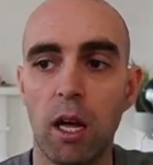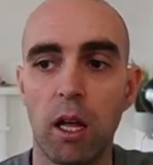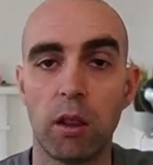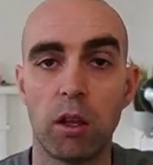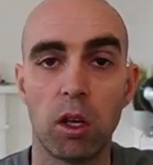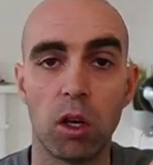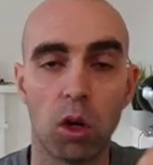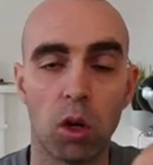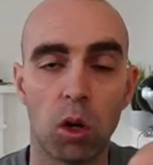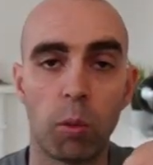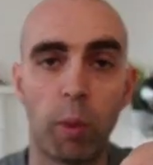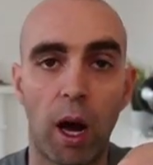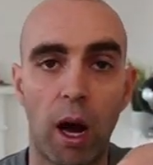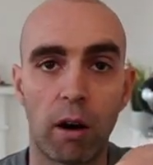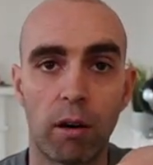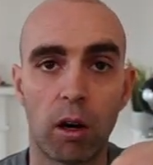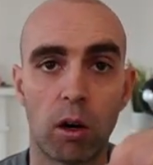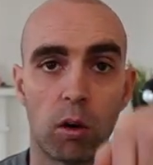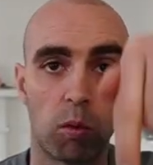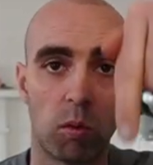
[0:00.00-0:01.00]
The up
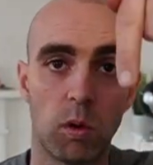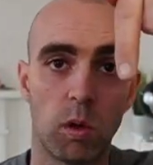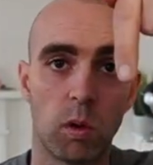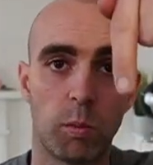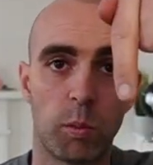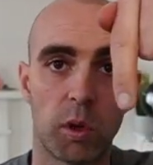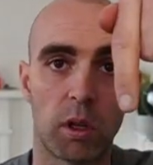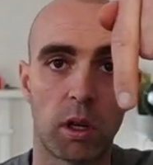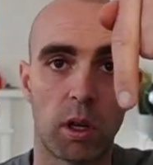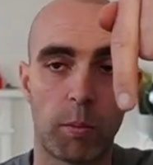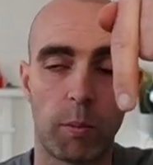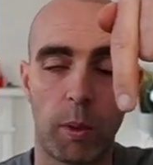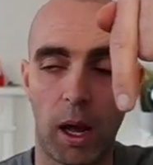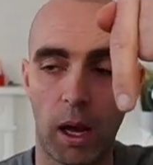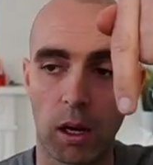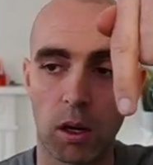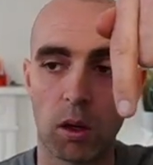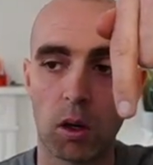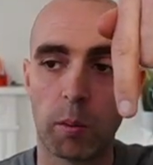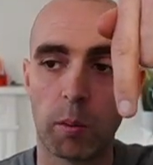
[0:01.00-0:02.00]
arrow will pull it
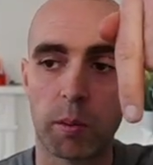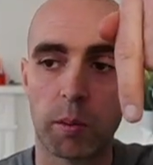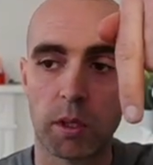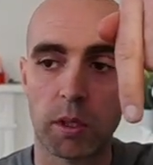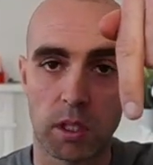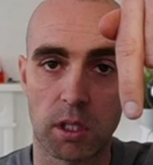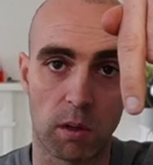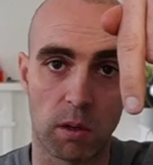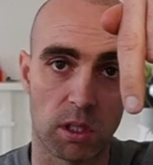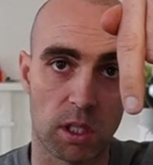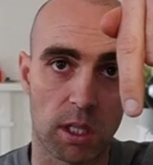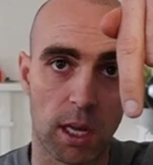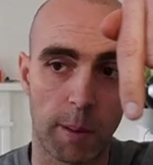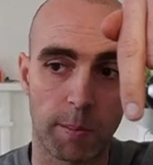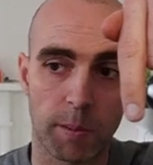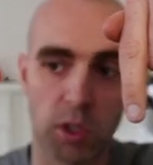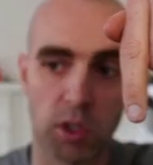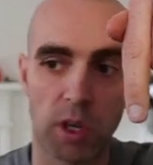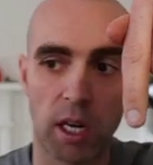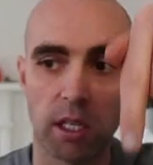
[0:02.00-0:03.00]
back up, so it
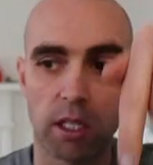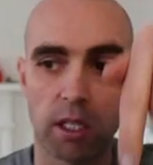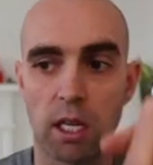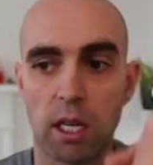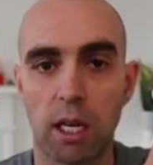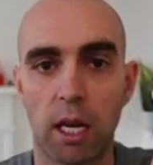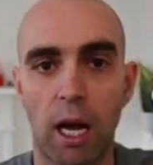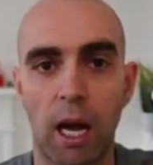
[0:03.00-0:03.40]
stops tracing,